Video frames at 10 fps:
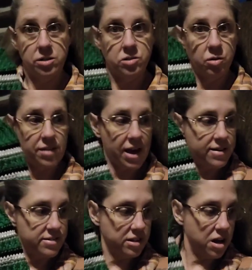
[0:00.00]
So that
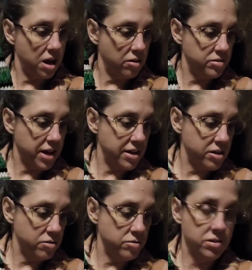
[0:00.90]
is the colors I
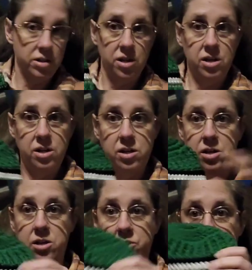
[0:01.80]
used
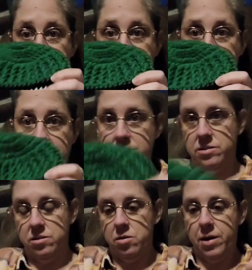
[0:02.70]
to make this,
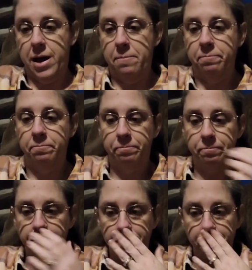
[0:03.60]
okay?
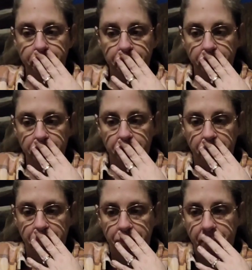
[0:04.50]

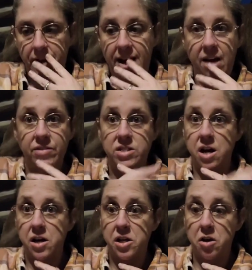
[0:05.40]
And I have a
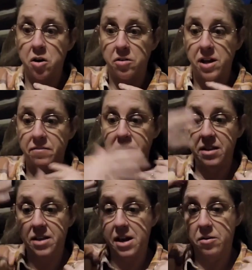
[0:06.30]
ton of yarn left
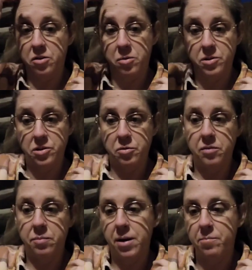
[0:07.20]
that I don't know what to do
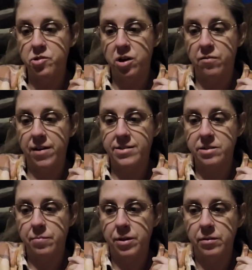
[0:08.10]
with, but I'm sure I'll find
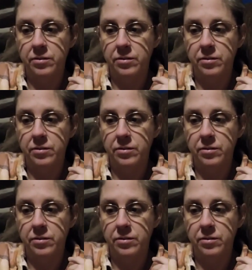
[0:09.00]
something.